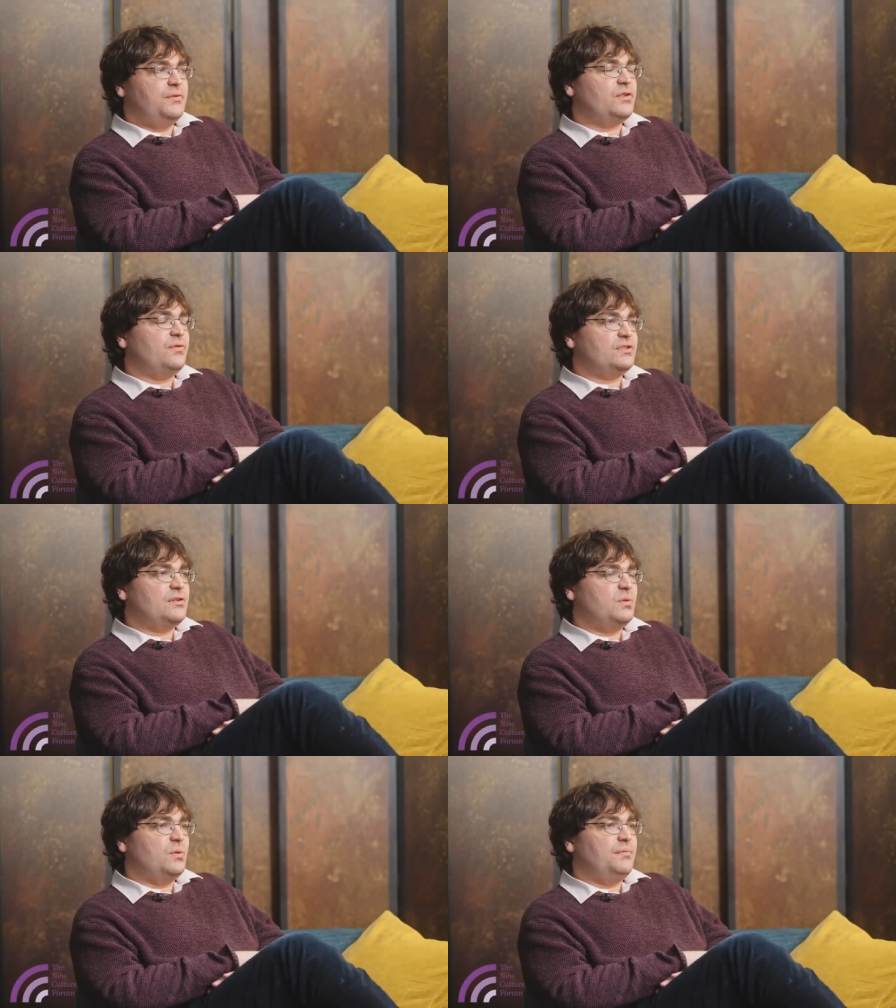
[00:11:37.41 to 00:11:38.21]
So for
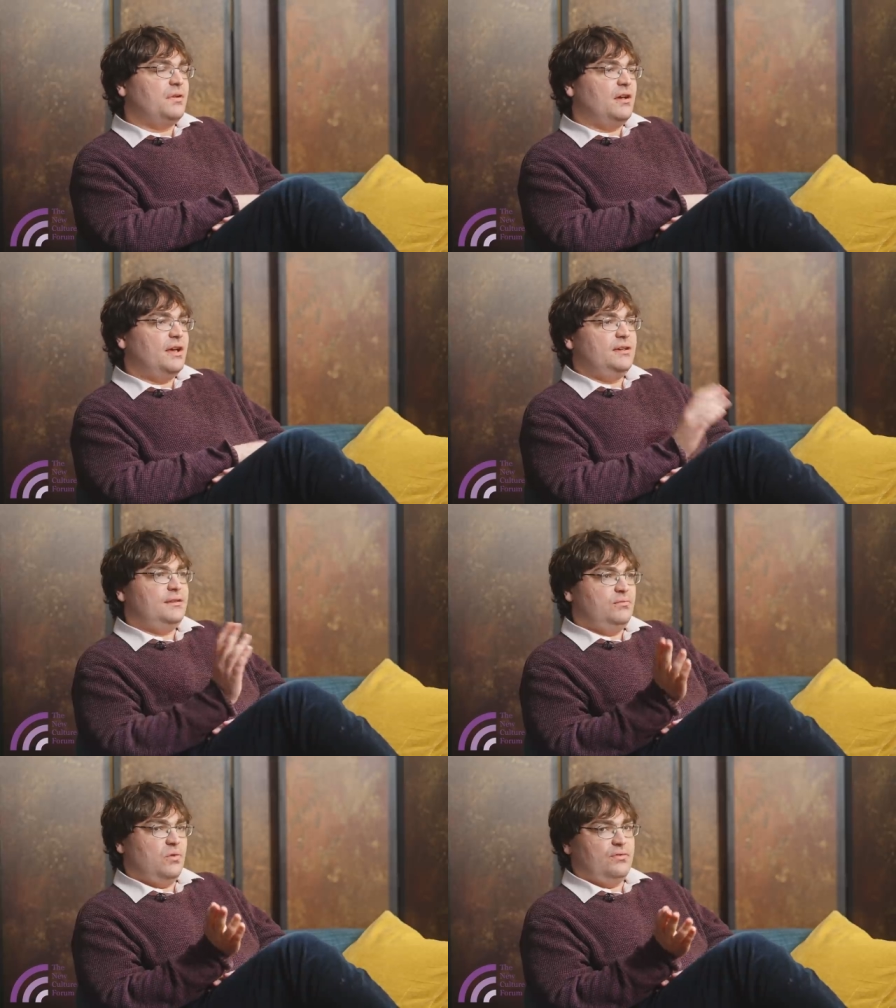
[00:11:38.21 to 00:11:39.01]
example,
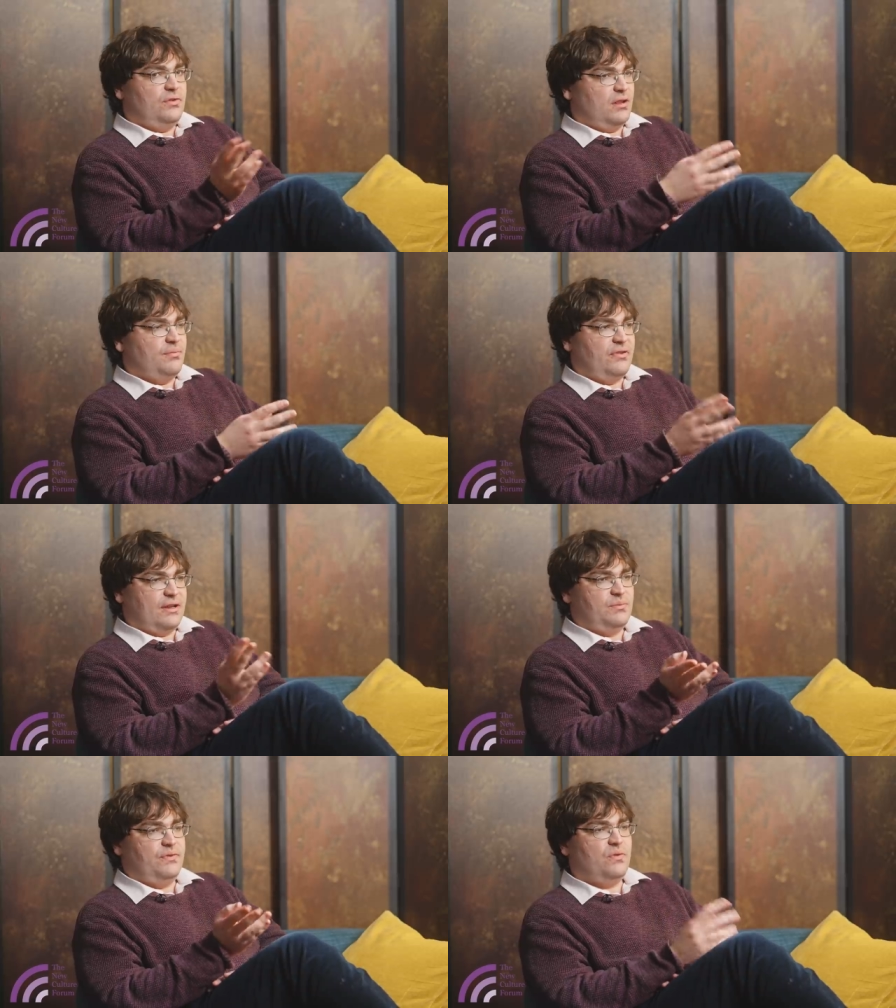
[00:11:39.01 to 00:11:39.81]
I worked for another
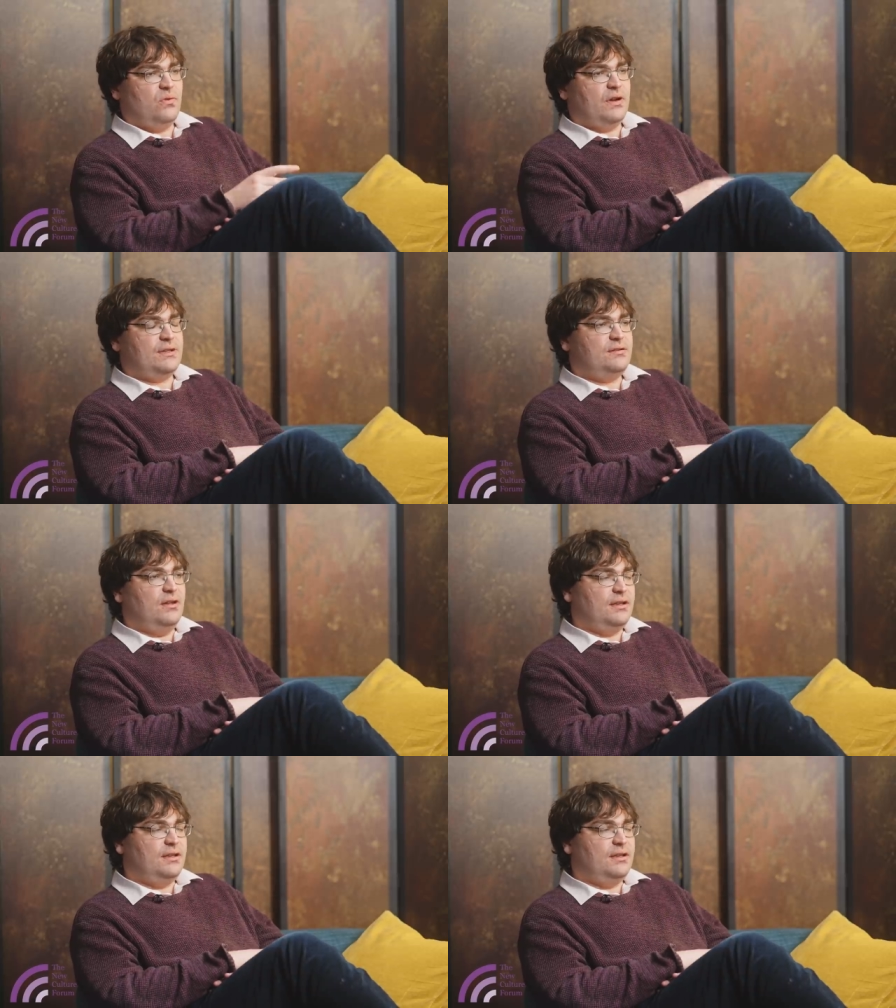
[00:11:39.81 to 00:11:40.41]
press before